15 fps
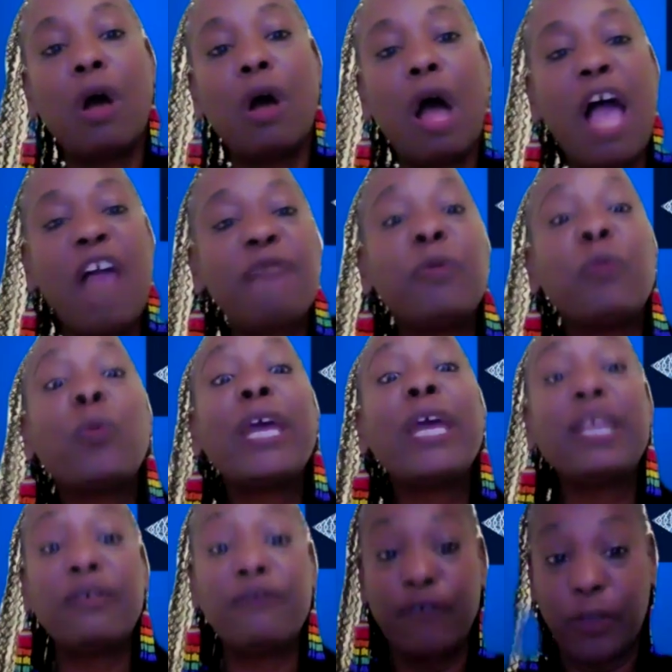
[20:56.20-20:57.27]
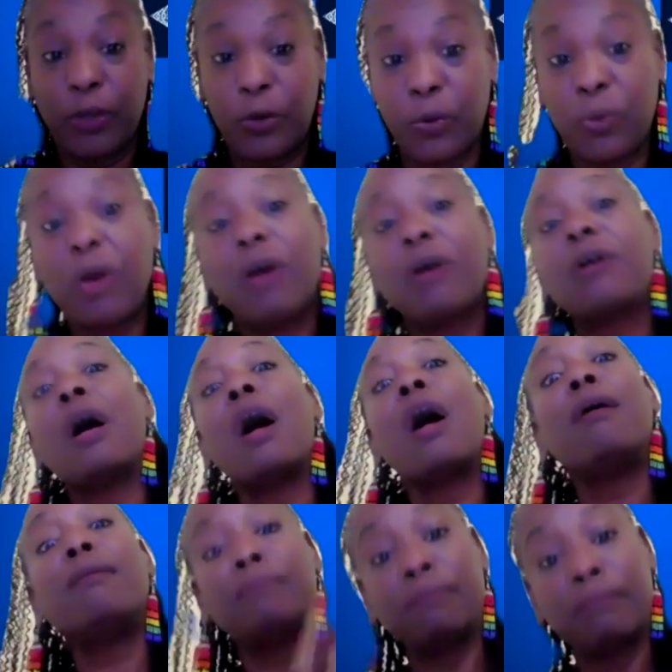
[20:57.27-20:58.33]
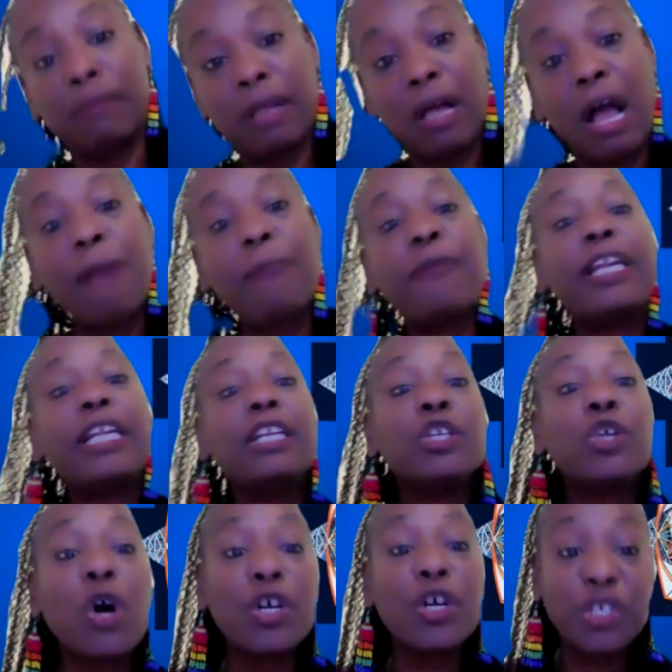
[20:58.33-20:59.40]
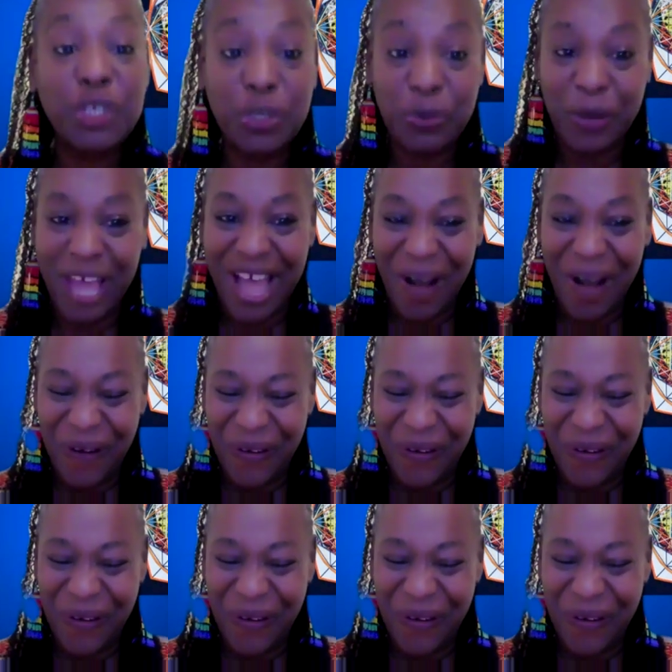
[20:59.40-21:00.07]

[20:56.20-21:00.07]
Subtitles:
I've been waiting for you. Come, I'm ready to talk to you now.